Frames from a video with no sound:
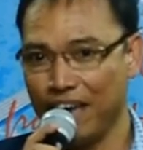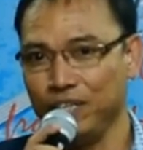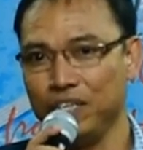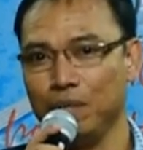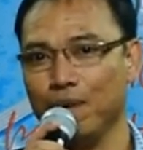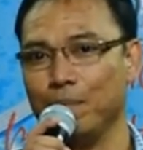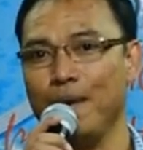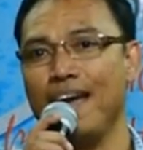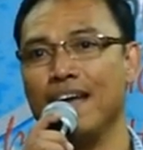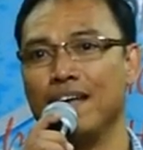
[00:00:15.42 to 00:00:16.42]
I did my
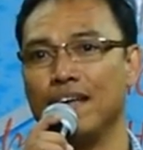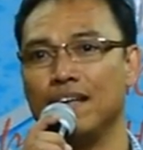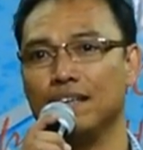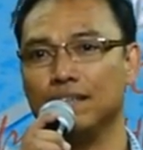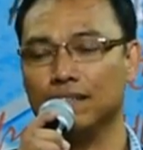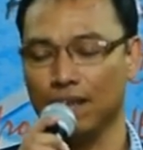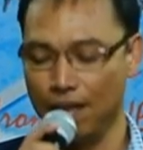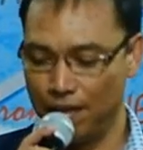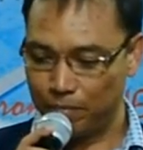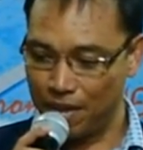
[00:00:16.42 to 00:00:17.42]
best,
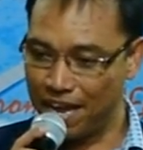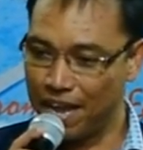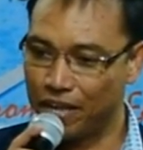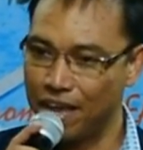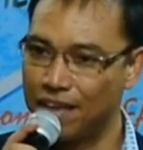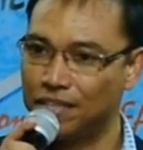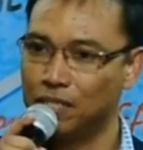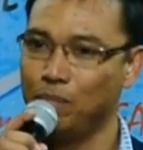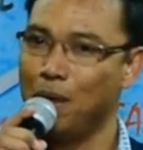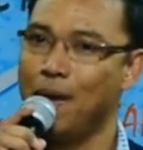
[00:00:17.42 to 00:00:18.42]
but I
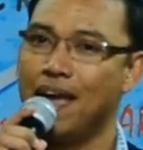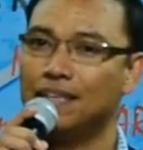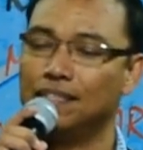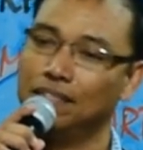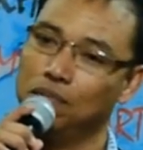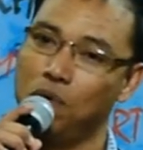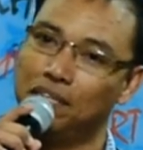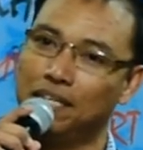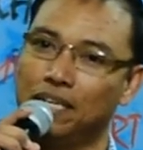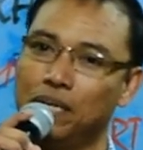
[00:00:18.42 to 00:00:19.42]
guess my best
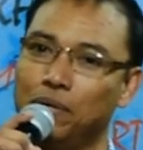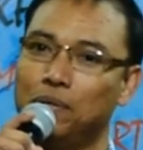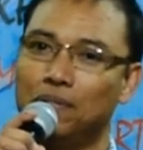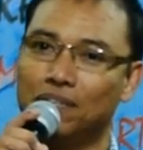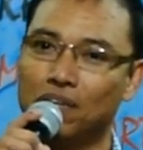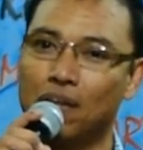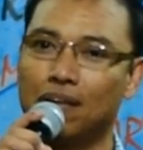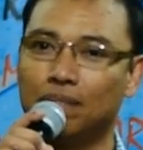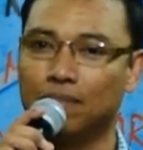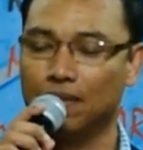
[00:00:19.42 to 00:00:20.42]
wasn't good
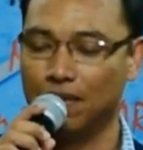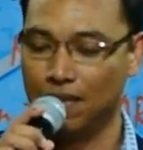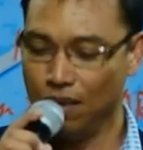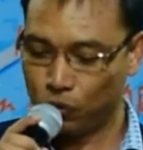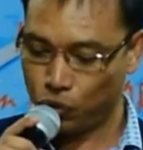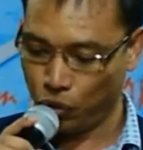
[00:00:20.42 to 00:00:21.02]
enough.